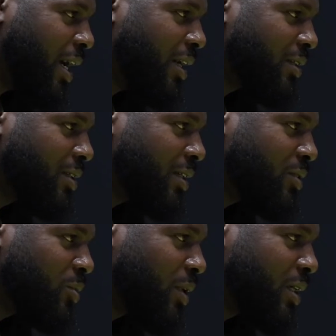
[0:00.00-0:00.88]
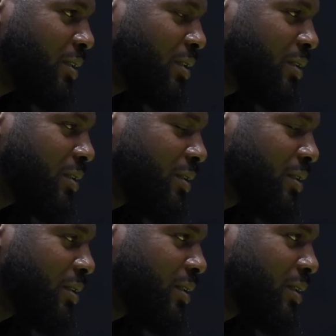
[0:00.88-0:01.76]
How does one
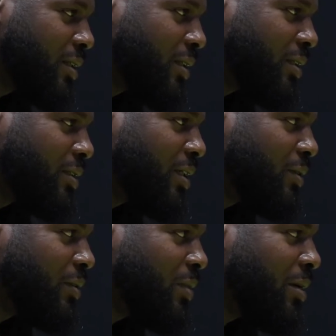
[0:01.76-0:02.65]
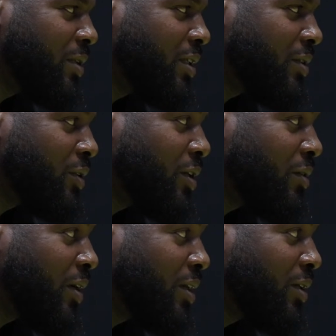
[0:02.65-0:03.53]
deal with mommy guilt? You're getting
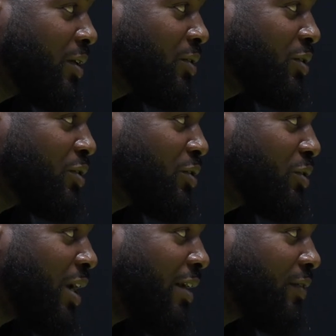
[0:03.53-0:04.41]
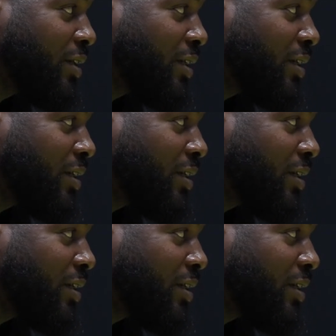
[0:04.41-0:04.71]
ready to go to Africa,